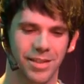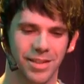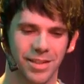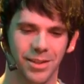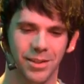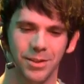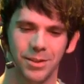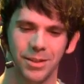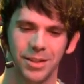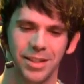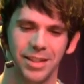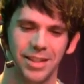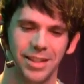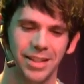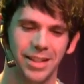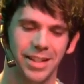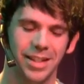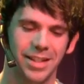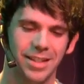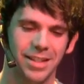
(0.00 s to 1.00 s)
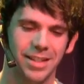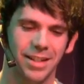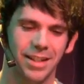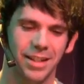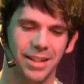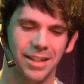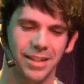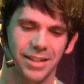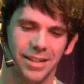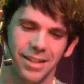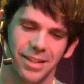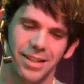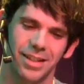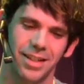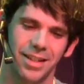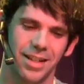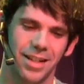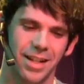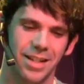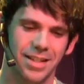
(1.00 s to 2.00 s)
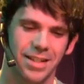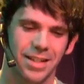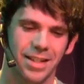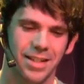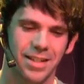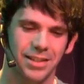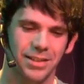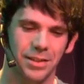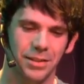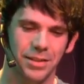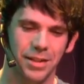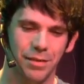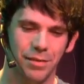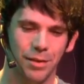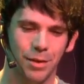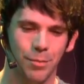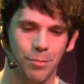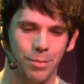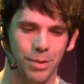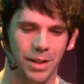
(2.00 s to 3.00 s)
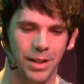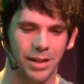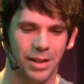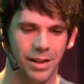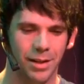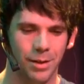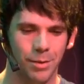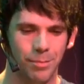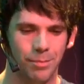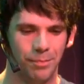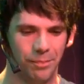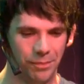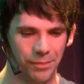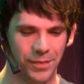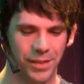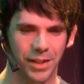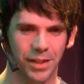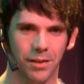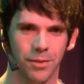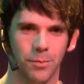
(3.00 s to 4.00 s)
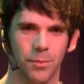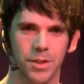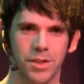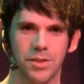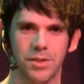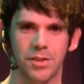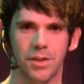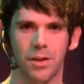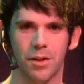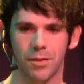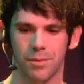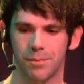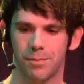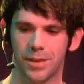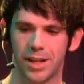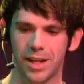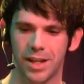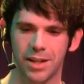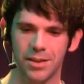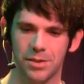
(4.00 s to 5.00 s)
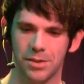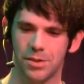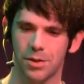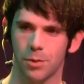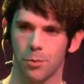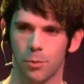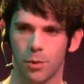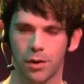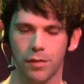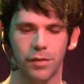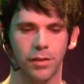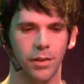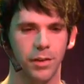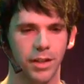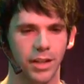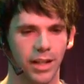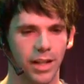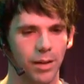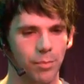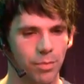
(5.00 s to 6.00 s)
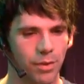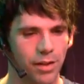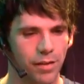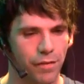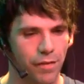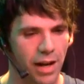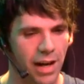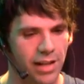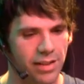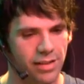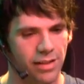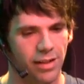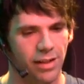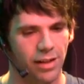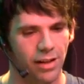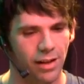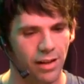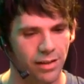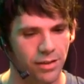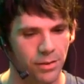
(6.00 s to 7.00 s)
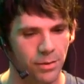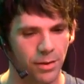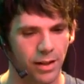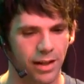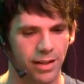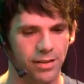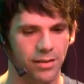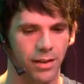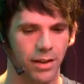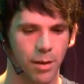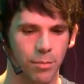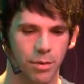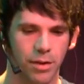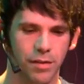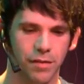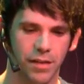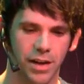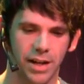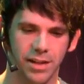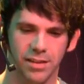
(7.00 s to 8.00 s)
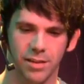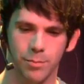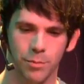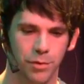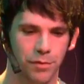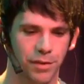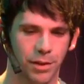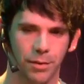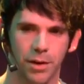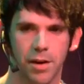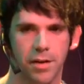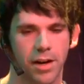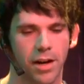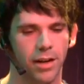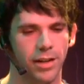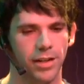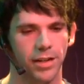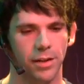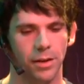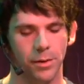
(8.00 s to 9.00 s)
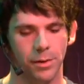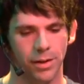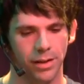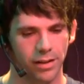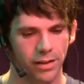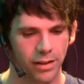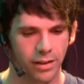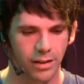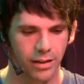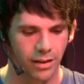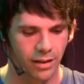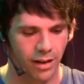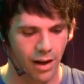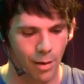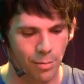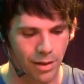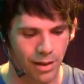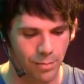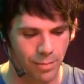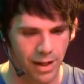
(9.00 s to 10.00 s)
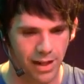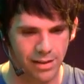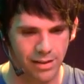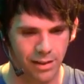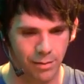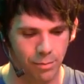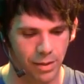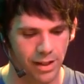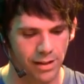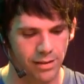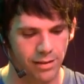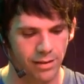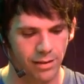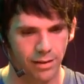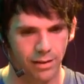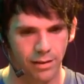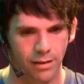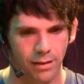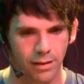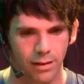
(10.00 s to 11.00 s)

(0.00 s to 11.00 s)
so it's a little different. But once you start getting into a certain workflow, you can get pretty fast at doing it. So I got pretty fast at moving around audio and copying and pasting bits, and